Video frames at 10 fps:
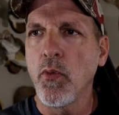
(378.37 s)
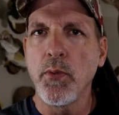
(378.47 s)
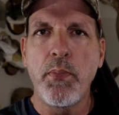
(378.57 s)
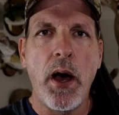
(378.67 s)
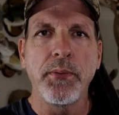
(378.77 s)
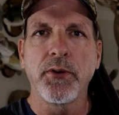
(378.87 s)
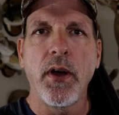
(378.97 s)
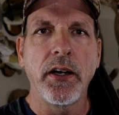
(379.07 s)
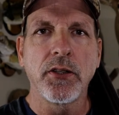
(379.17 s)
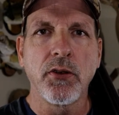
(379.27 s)
one pops
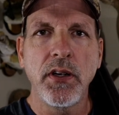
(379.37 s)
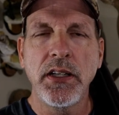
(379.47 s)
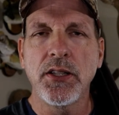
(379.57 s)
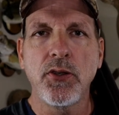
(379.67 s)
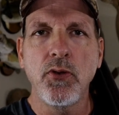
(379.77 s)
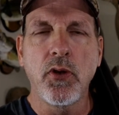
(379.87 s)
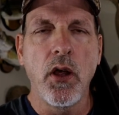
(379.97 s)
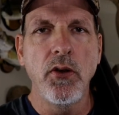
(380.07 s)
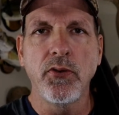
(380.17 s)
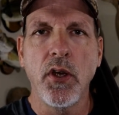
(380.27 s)
around a tree and he's too
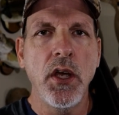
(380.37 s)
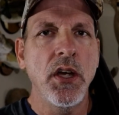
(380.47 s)
close,